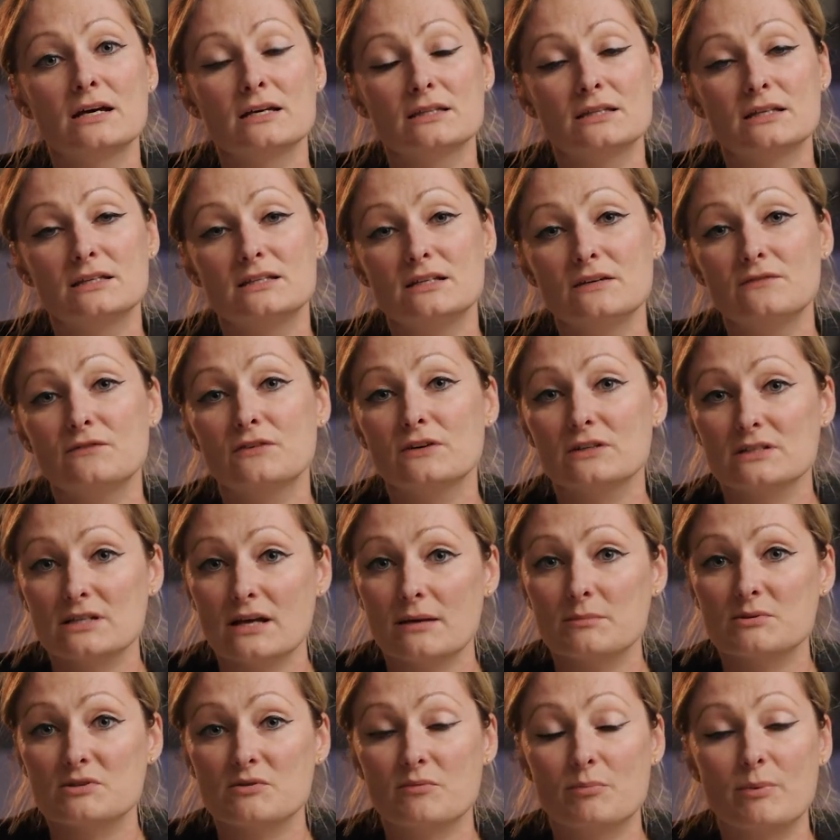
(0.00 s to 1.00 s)
the different
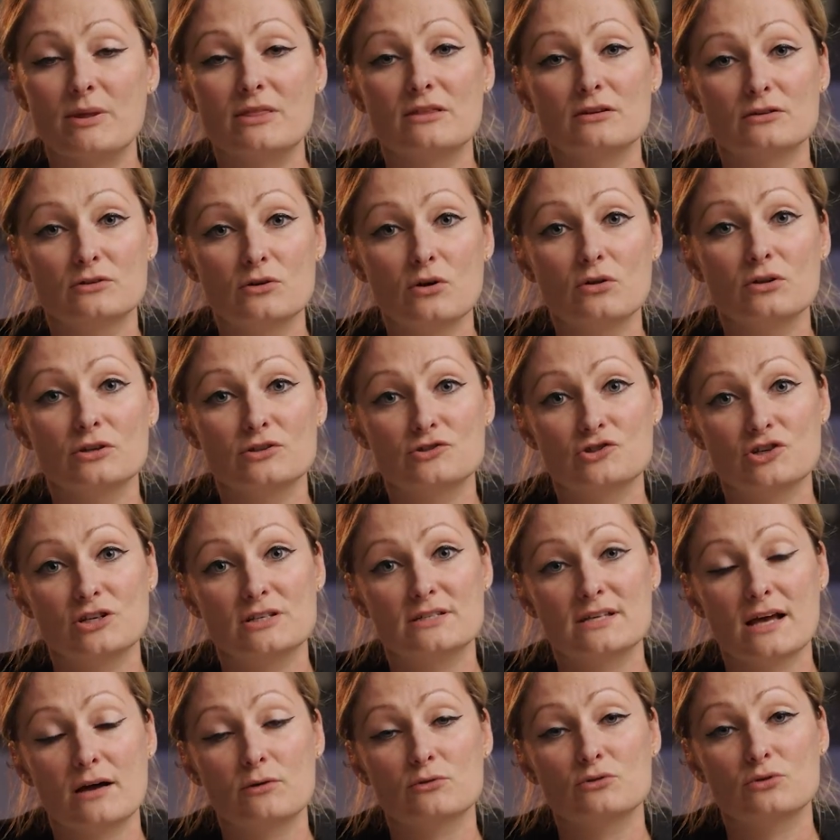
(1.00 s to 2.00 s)
types of
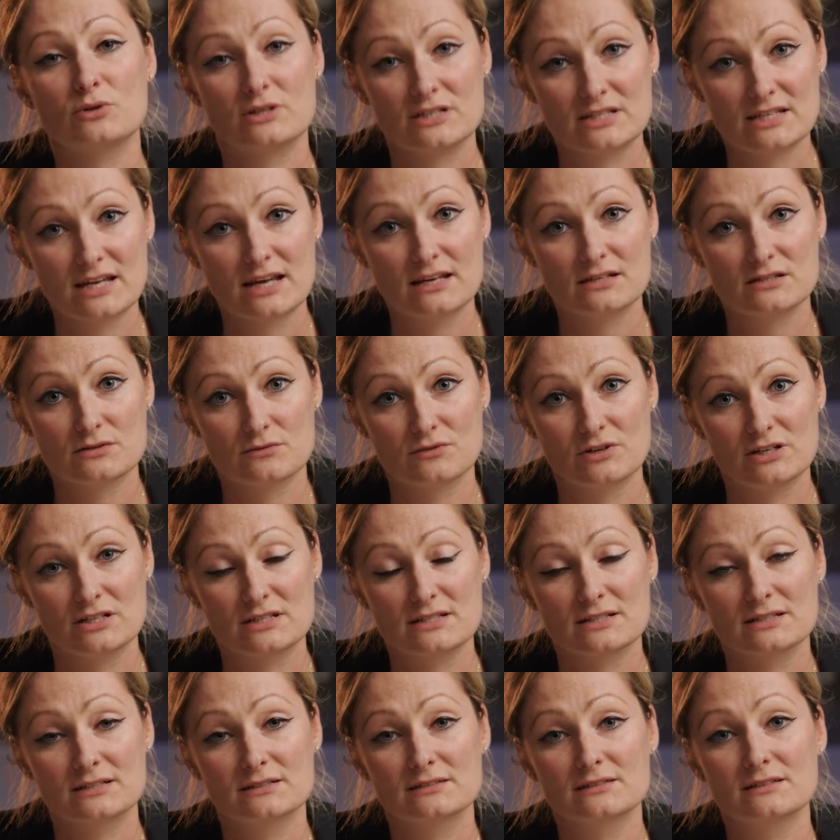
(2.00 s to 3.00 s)
methodologies, how to assess
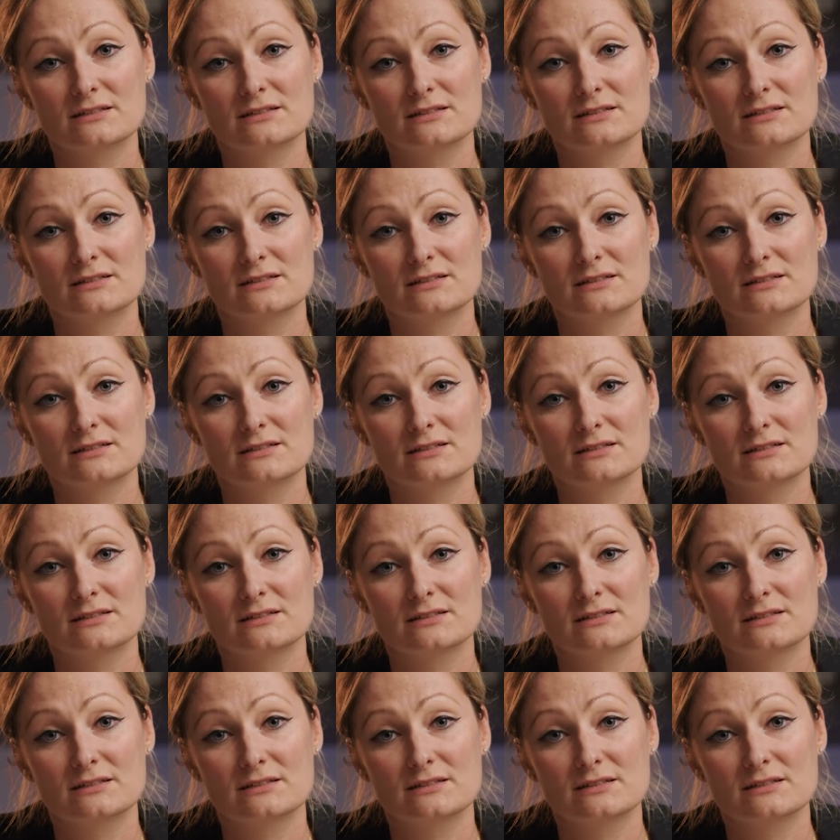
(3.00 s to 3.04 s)
risk.